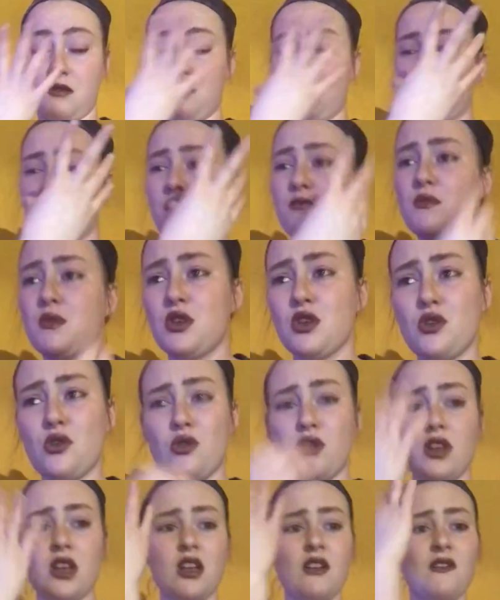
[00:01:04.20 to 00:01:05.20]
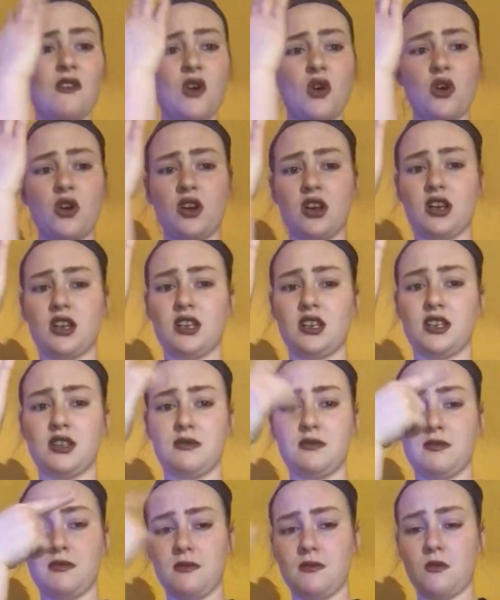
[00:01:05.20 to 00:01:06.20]
diverted by the ugliness
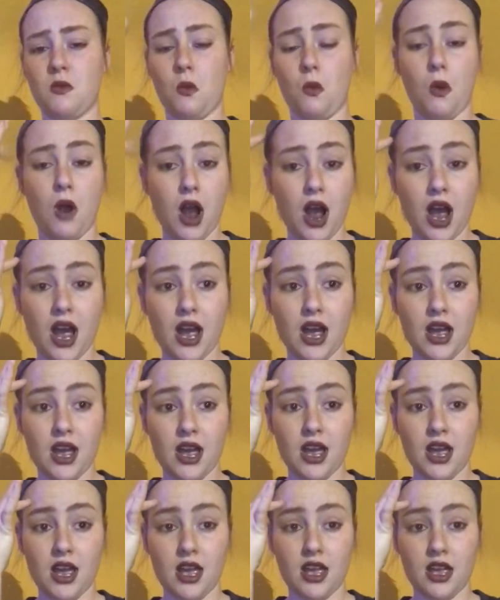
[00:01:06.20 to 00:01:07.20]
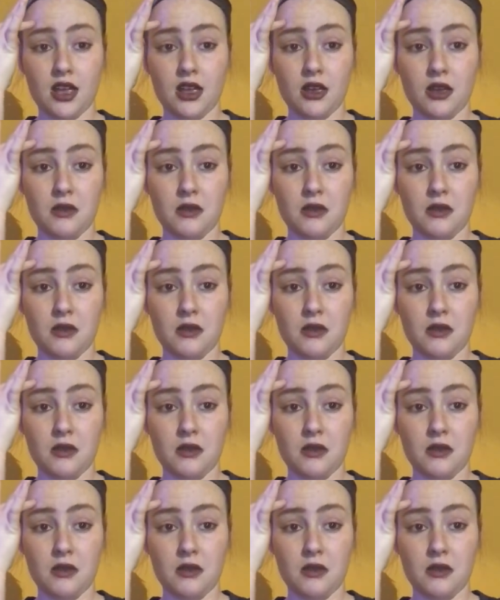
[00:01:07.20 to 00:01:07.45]
of some of its trees."